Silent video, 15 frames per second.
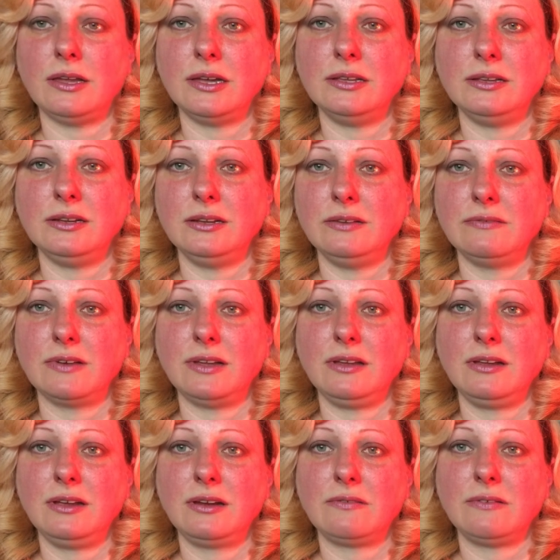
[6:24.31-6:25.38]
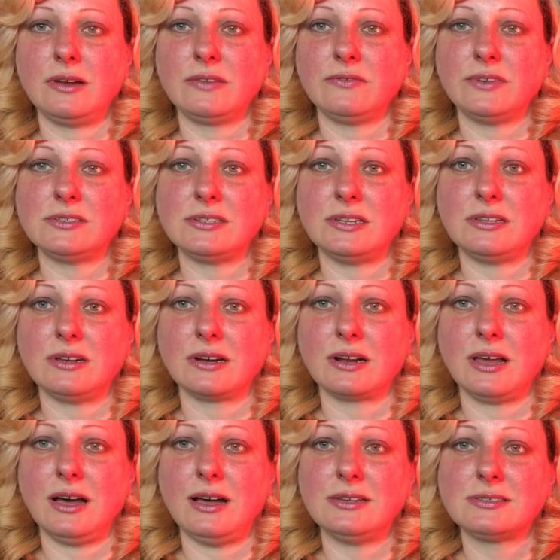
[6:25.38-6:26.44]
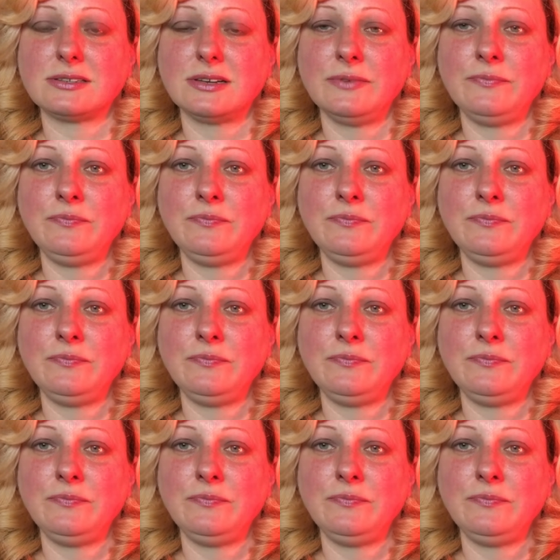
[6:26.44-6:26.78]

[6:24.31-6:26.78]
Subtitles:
I didn't even hear what was in the class.